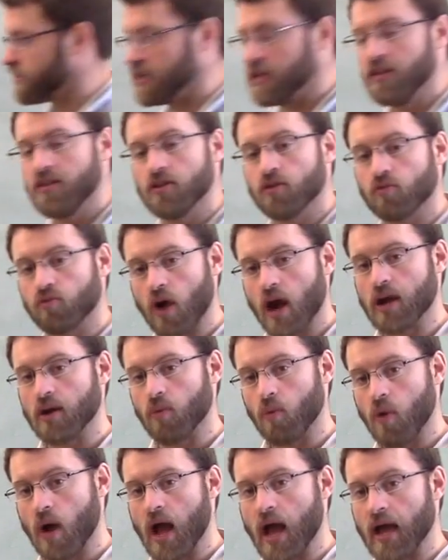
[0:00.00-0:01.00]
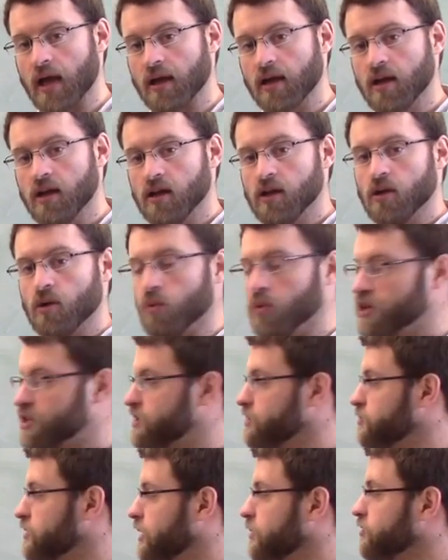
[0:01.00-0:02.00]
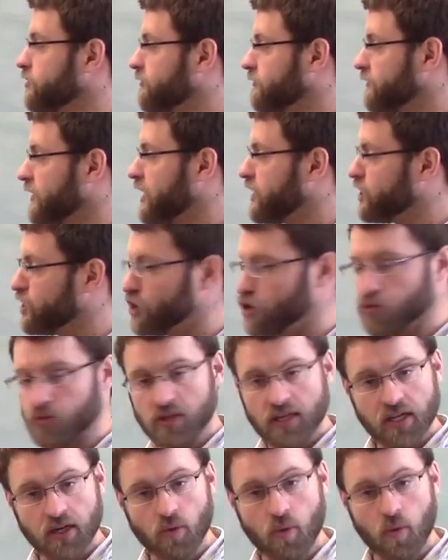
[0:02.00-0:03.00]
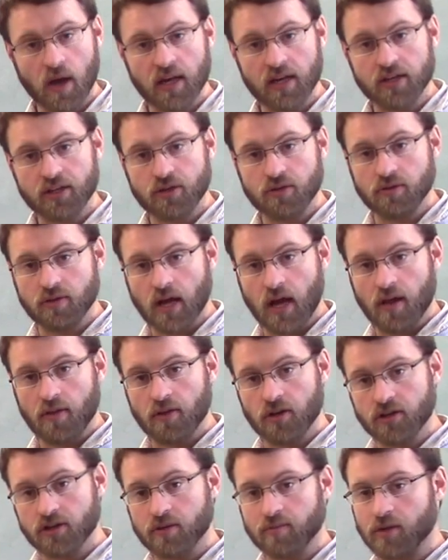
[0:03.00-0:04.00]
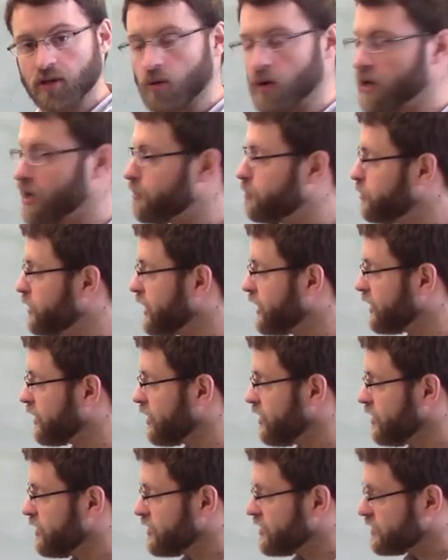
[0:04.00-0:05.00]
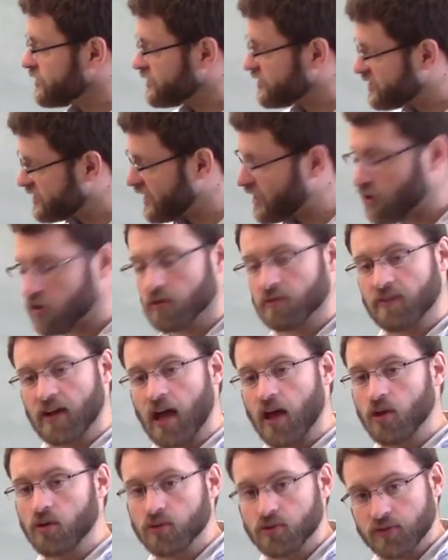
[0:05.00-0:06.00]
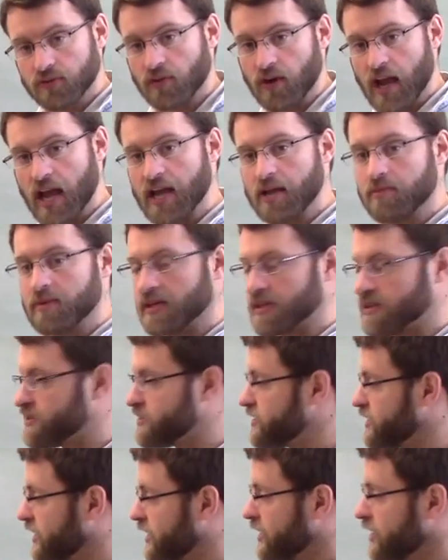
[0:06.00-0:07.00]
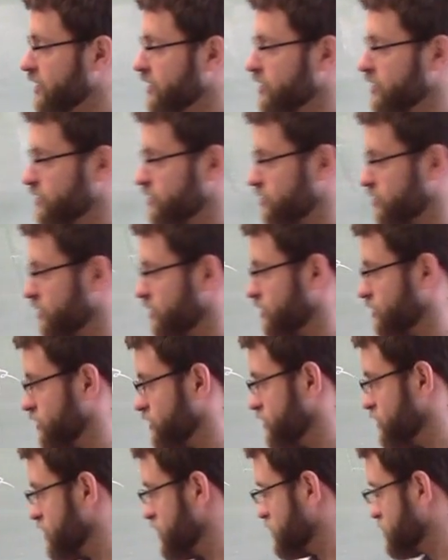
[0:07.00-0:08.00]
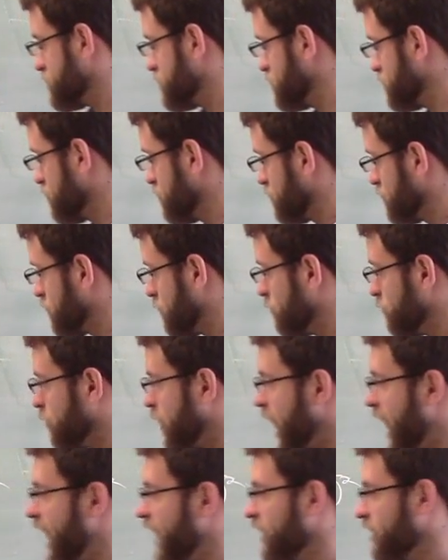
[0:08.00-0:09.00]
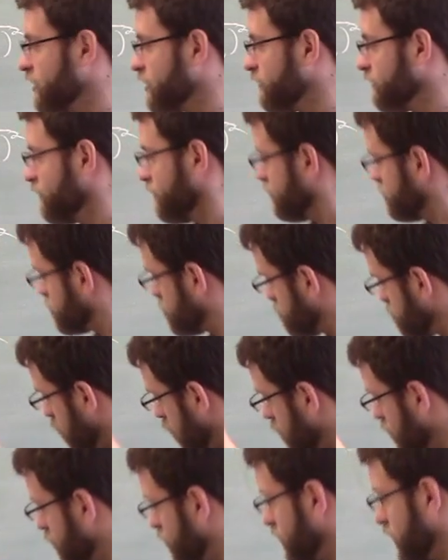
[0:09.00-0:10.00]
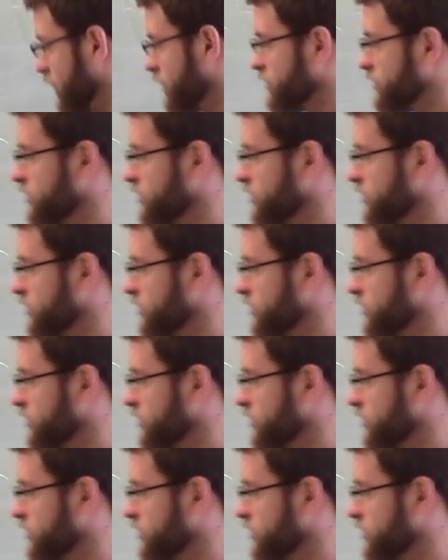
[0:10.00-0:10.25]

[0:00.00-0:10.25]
in the right way, we should be able to find a unique to do that. There should be a way to pick single values for a, b, and c so that this pile of small things